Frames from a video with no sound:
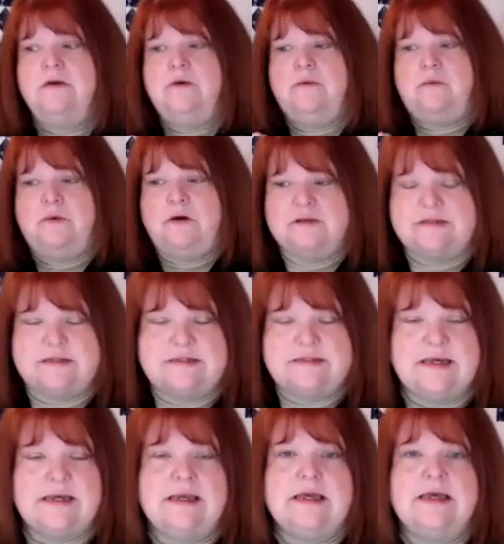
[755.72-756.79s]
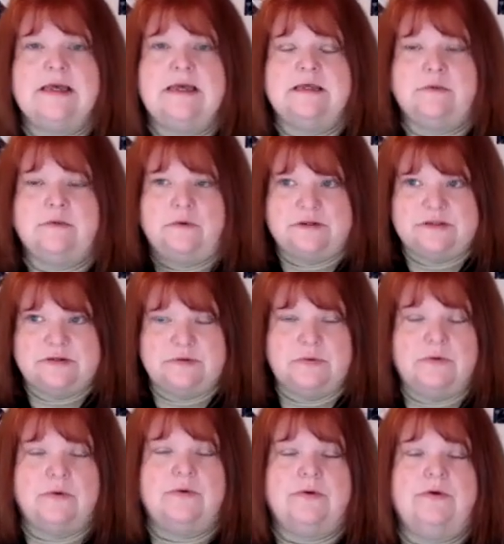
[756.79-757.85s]
where's a ticket, where's an
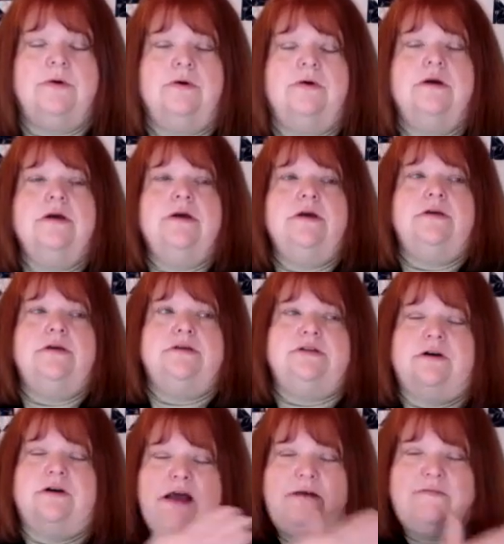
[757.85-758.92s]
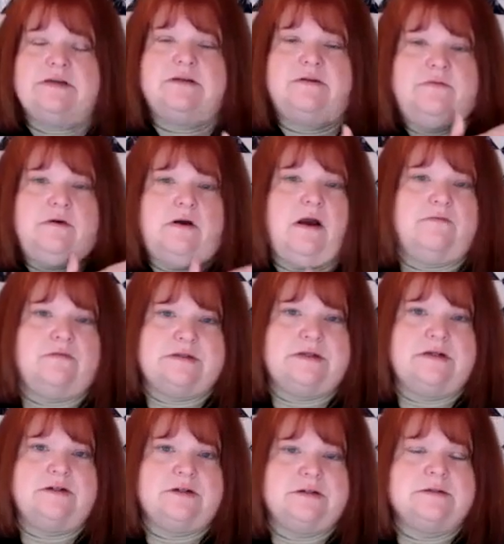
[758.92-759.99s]
order, you start having different
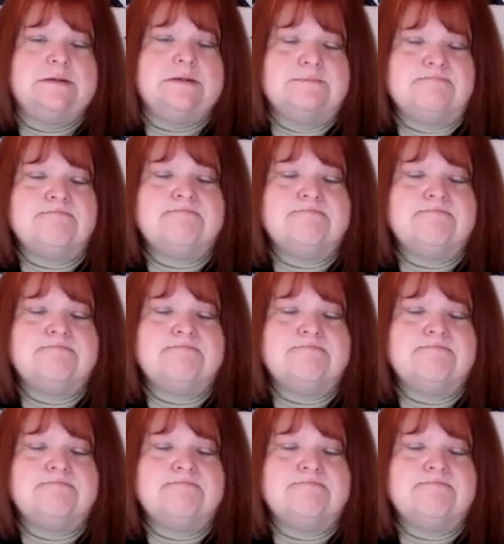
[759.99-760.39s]
conversations.